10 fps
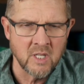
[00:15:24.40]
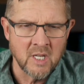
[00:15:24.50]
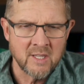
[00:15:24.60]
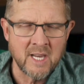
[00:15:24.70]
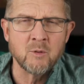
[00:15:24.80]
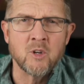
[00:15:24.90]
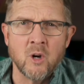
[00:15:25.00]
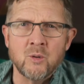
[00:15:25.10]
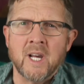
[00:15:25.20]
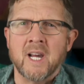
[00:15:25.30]
That would
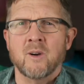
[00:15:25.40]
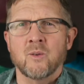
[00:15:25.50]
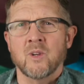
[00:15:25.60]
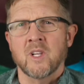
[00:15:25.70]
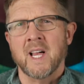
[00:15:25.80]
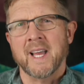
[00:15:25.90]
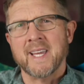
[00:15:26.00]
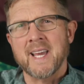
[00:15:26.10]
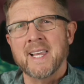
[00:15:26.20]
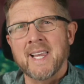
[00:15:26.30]
go down like
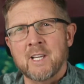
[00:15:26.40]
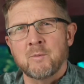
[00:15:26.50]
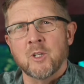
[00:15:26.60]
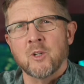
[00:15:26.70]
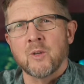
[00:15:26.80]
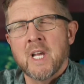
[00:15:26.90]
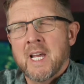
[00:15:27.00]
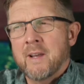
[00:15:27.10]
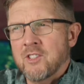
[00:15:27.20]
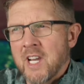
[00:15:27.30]
a lead balloon.
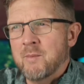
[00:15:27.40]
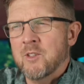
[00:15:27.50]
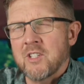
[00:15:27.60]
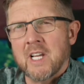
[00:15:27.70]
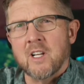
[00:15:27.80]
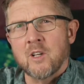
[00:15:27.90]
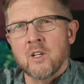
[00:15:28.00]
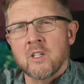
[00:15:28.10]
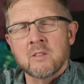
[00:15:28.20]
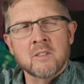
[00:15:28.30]
If Simon
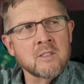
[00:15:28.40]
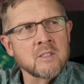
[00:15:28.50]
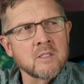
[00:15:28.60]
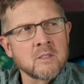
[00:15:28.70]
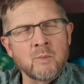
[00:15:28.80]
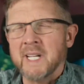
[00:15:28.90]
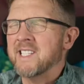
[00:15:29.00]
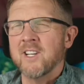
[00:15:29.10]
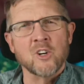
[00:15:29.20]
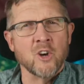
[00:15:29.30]
Sadler, well,
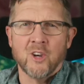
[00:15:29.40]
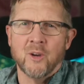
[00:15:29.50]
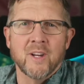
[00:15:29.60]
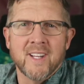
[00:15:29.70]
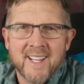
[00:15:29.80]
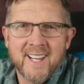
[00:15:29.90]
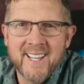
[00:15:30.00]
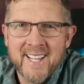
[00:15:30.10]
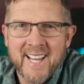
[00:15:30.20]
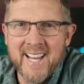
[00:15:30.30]
he's not going to.
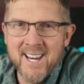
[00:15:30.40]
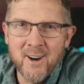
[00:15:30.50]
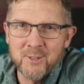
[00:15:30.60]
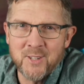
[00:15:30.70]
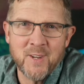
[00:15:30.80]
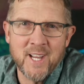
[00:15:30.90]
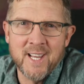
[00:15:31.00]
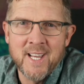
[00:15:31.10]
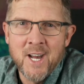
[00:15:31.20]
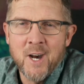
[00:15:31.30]
He knows if
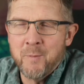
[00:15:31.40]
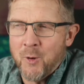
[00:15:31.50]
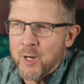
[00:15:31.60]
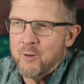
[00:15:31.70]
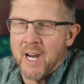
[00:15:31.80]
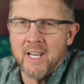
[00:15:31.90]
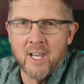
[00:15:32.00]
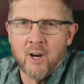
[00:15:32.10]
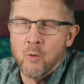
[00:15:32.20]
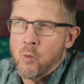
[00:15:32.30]
he appointed Ryan
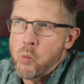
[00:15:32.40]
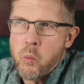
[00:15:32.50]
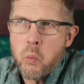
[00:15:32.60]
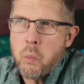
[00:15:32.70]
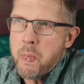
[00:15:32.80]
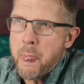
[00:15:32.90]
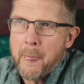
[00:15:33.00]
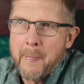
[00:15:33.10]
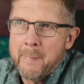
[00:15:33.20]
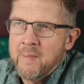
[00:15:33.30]
Lowe,
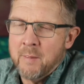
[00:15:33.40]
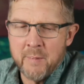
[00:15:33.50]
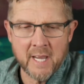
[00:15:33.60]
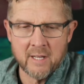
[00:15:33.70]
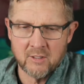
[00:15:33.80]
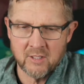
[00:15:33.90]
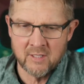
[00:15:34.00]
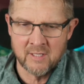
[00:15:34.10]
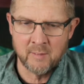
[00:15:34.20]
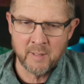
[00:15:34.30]
they'd be hell
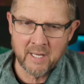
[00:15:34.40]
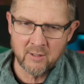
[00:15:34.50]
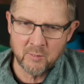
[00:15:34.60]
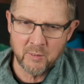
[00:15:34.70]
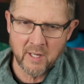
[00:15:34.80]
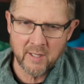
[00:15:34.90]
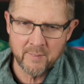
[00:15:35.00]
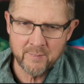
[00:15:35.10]
to play.